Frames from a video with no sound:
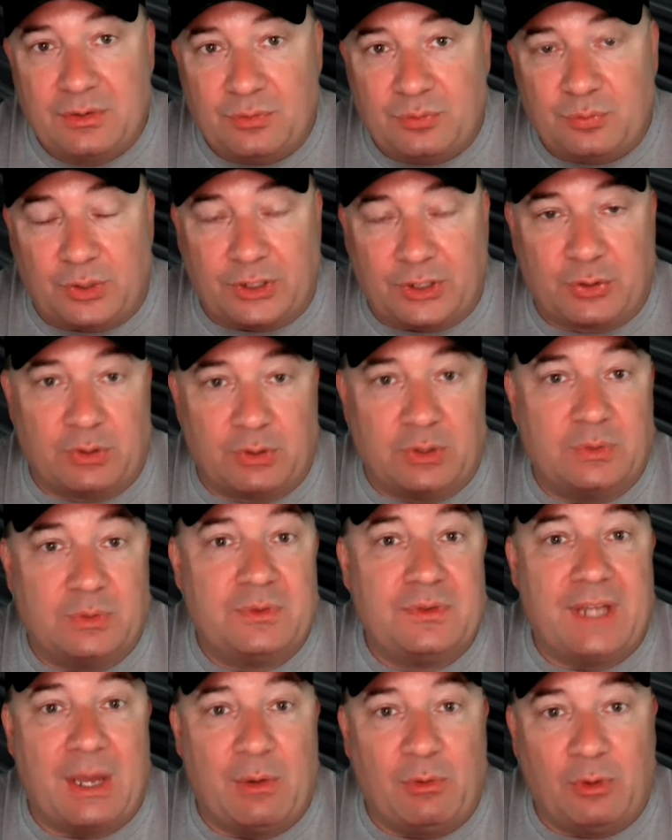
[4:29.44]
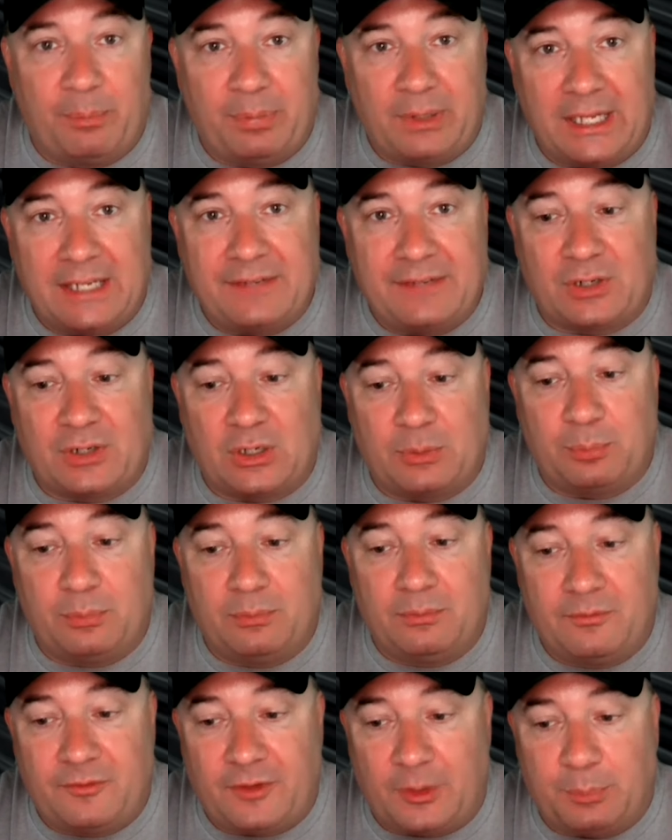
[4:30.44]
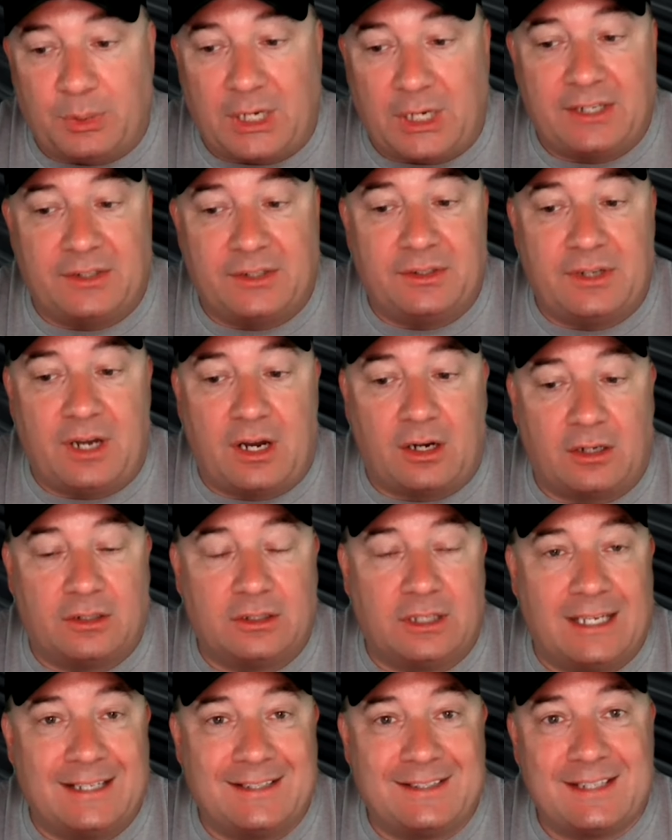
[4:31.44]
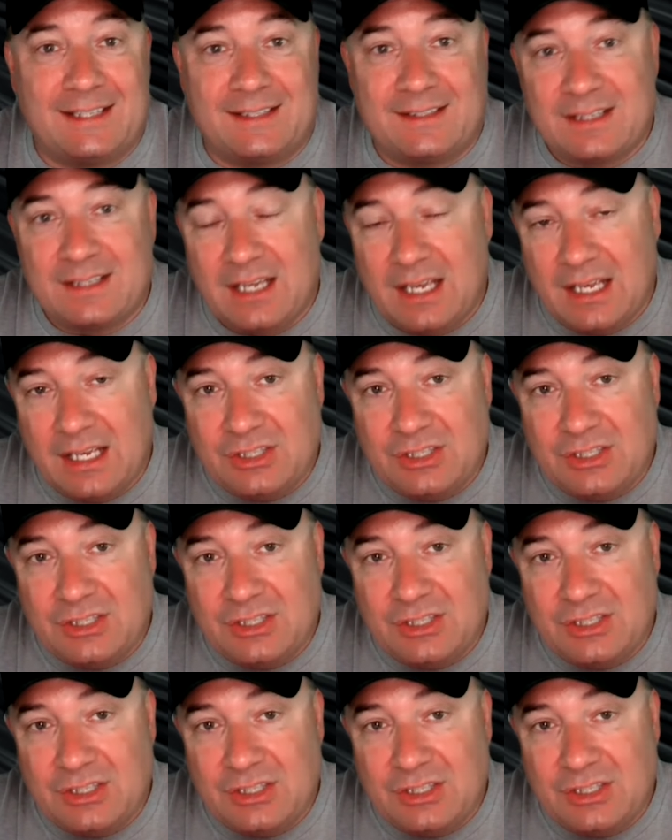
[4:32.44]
recruit that will play for Brian Hartline since